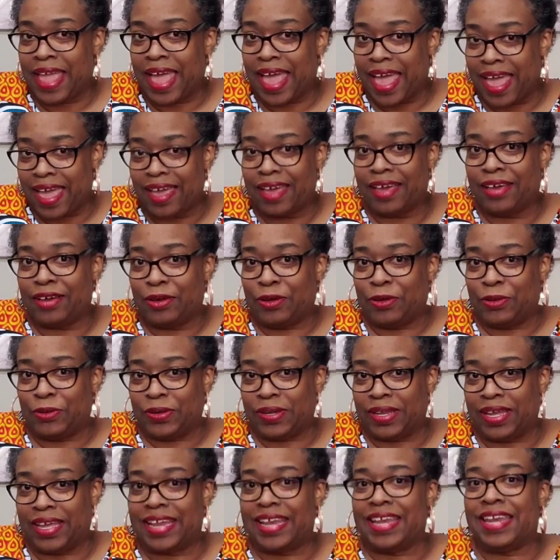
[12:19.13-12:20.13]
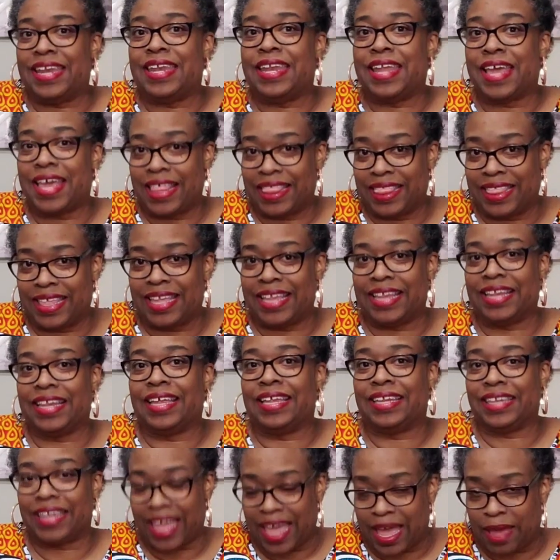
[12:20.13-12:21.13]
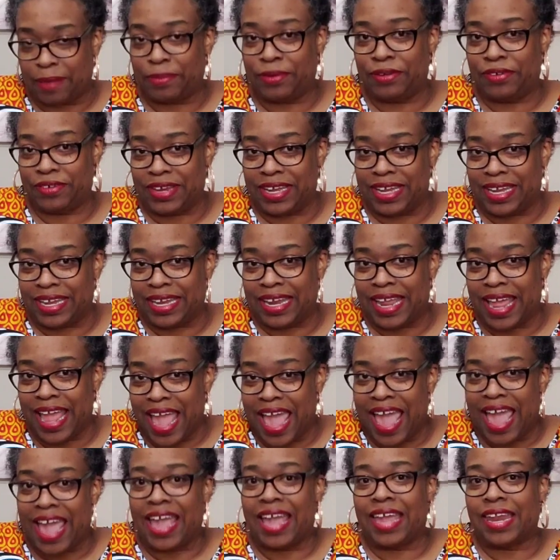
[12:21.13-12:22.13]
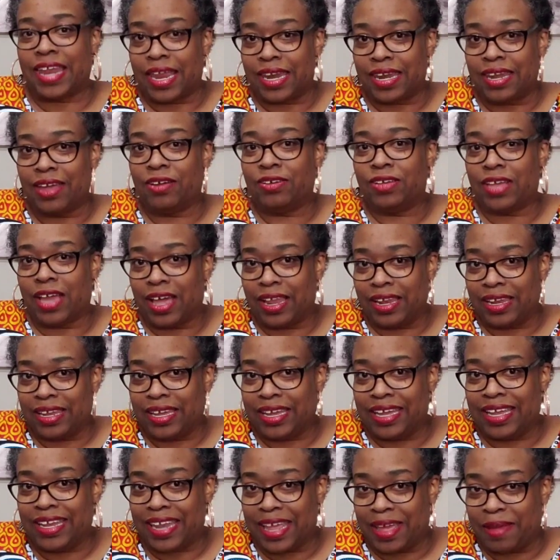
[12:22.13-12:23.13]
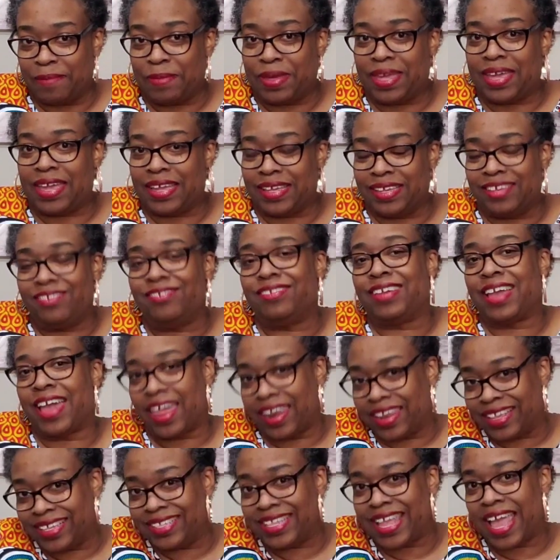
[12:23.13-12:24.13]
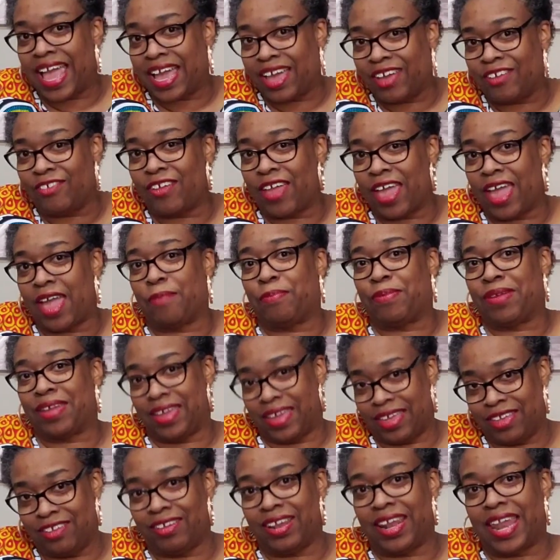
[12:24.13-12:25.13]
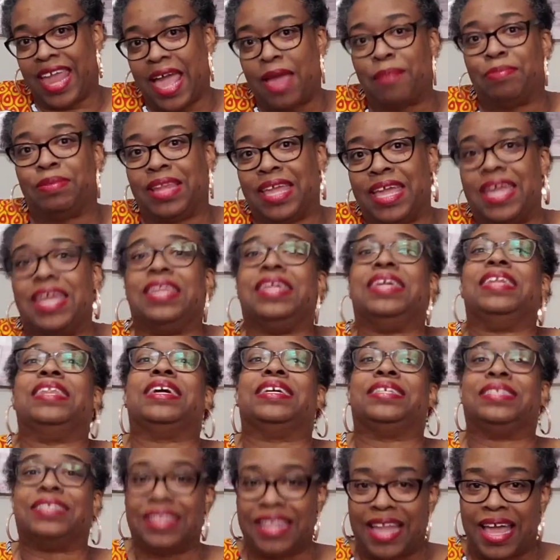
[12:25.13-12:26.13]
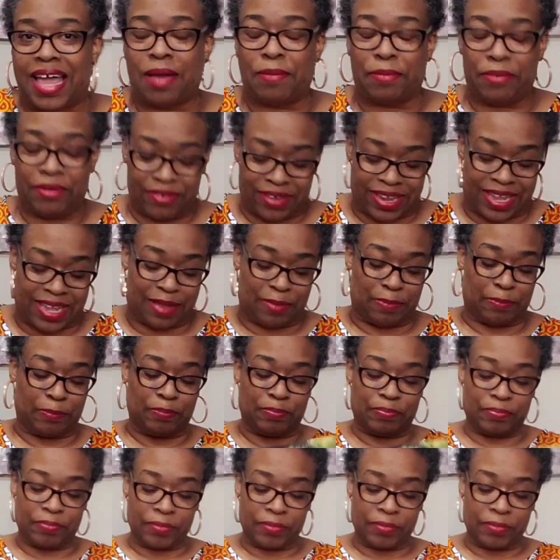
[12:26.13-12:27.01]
I own nothing lime green. And I know y'all looking at me and you got a stack of fabric in your lap, lady, that's lime green.